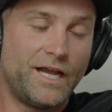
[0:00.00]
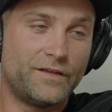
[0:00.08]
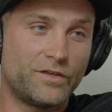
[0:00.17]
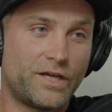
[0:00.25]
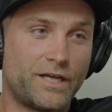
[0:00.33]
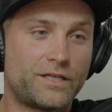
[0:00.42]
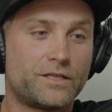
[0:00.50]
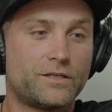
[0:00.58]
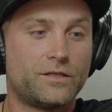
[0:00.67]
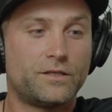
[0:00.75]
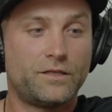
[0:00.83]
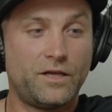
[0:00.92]
And like
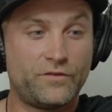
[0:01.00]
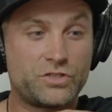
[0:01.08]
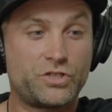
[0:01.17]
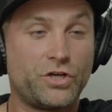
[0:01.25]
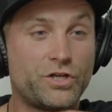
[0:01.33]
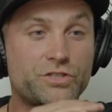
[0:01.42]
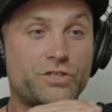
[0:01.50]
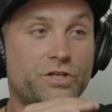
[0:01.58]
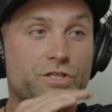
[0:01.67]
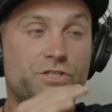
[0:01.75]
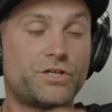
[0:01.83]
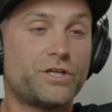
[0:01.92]
if it's good, it's
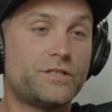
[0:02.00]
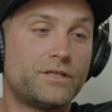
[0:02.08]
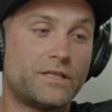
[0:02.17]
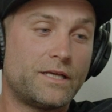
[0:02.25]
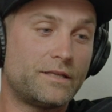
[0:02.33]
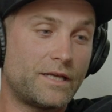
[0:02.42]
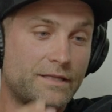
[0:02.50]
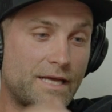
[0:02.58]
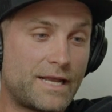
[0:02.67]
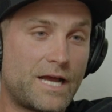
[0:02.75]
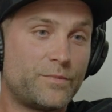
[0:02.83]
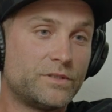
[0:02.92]
good, it's good. And then like
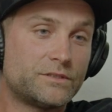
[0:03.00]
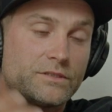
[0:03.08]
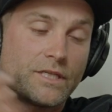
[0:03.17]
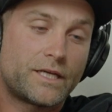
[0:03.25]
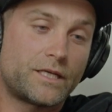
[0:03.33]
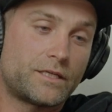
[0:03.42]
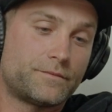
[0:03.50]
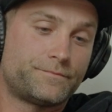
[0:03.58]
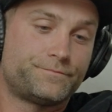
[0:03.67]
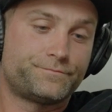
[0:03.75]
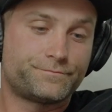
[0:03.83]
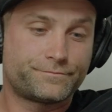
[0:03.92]
that happens, like
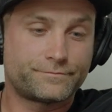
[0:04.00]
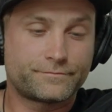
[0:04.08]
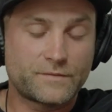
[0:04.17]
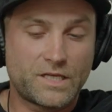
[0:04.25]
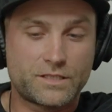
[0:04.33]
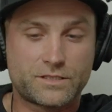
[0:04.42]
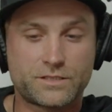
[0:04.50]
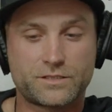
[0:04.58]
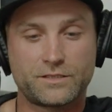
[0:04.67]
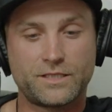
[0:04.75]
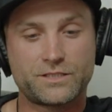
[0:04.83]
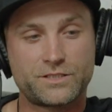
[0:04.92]

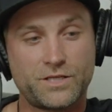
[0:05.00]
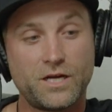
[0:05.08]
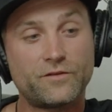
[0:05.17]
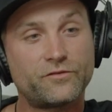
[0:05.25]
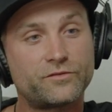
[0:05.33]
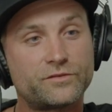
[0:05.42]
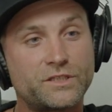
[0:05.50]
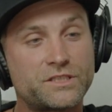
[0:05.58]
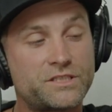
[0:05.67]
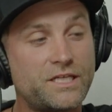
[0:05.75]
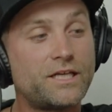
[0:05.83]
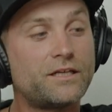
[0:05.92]
it's tough to
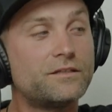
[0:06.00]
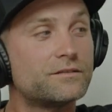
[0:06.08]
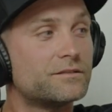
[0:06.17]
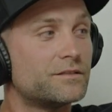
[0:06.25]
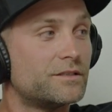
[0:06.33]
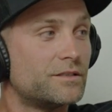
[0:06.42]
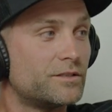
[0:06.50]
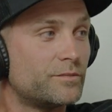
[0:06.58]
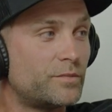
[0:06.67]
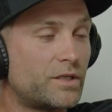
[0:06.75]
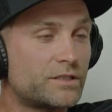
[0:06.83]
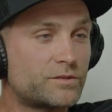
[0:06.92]
see.
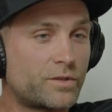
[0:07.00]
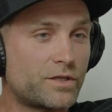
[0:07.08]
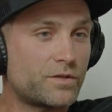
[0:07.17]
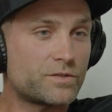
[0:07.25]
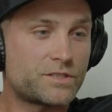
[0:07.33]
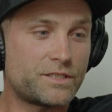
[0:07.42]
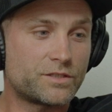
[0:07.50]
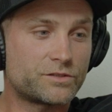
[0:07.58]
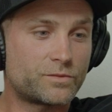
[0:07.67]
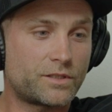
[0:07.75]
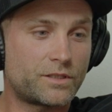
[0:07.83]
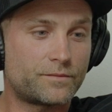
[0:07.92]
But it's one of those
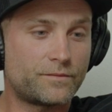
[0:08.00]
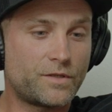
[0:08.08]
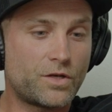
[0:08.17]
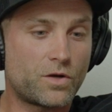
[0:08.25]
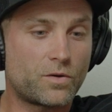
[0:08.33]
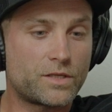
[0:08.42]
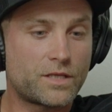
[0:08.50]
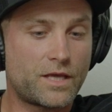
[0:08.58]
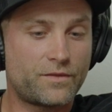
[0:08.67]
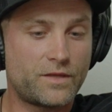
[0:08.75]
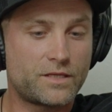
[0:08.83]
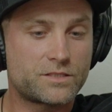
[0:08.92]
deals where,
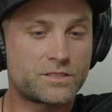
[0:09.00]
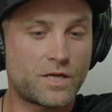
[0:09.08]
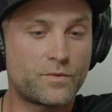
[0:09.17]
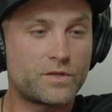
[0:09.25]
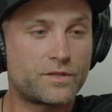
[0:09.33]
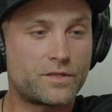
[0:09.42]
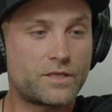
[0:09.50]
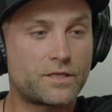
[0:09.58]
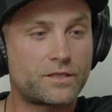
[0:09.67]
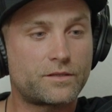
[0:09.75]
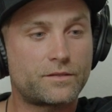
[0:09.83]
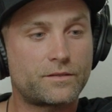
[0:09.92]
I think some of
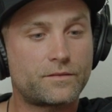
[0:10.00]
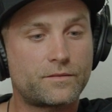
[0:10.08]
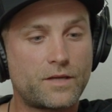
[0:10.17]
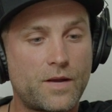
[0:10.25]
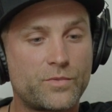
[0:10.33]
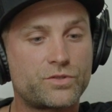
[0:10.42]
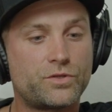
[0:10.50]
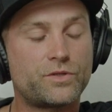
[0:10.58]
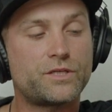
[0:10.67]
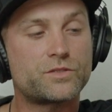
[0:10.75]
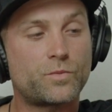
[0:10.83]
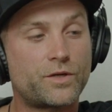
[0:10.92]
the
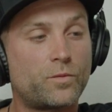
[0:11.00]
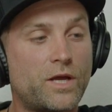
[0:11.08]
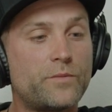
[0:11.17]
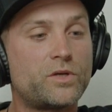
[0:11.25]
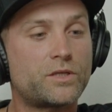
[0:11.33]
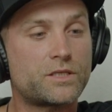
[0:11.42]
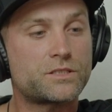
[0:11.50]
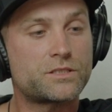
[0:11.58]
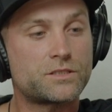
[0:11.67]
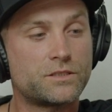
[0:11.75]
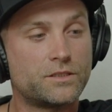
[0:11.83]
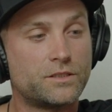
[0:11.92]
opportunities went away because